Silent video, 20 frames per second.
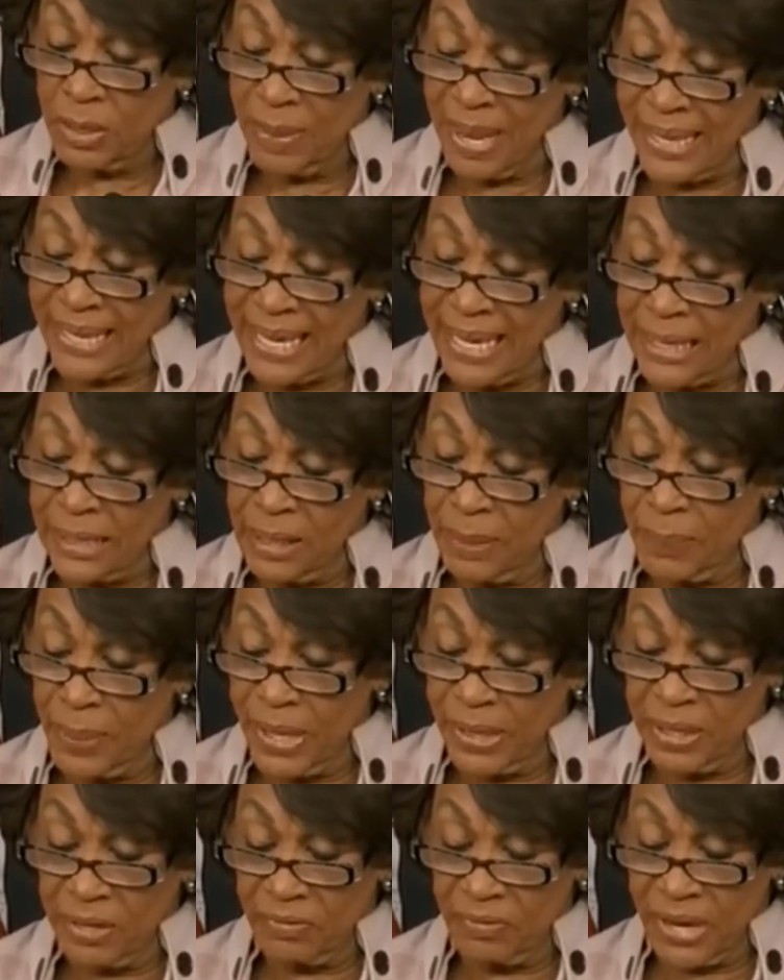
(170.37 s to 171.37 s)
make
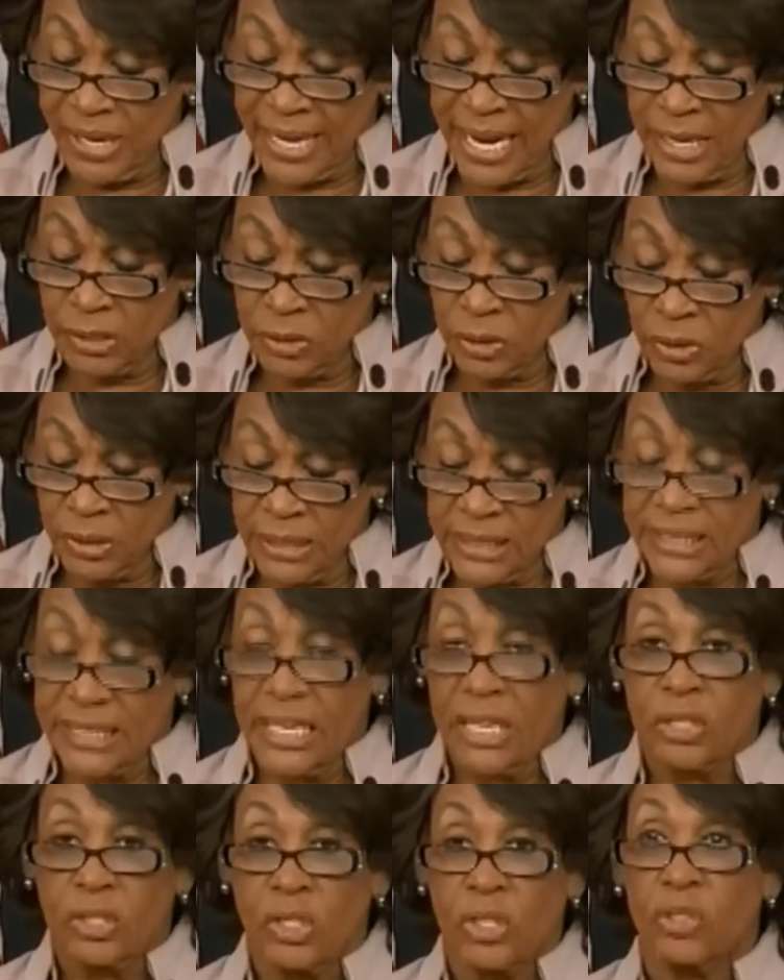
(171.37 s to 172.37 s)
independent financial
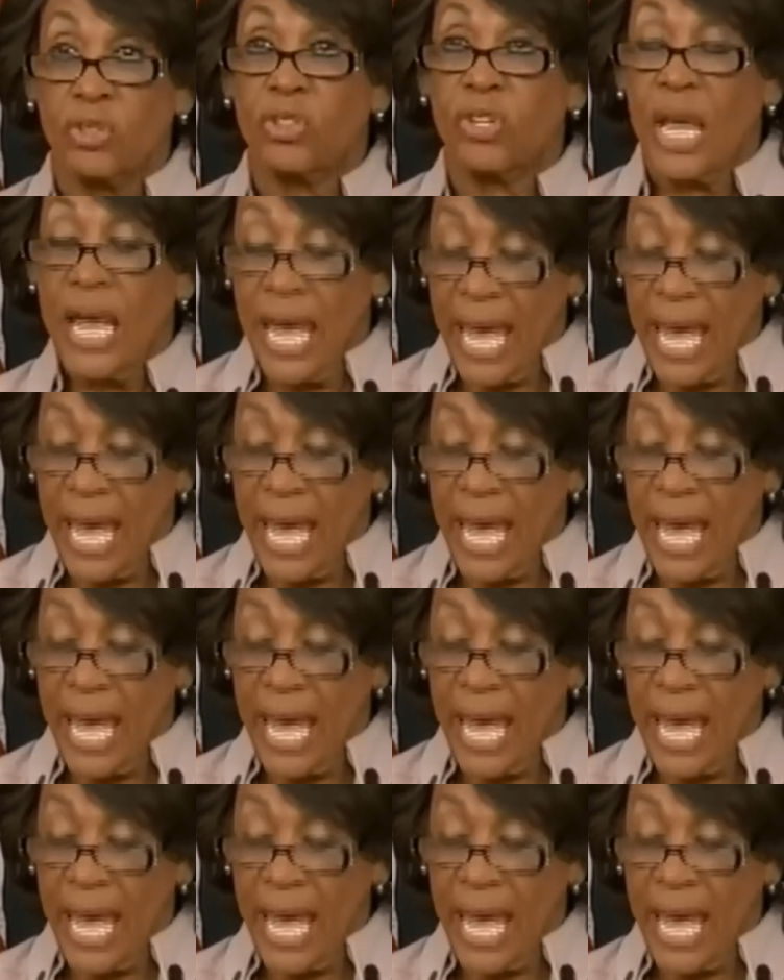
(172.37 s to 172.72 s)
decisions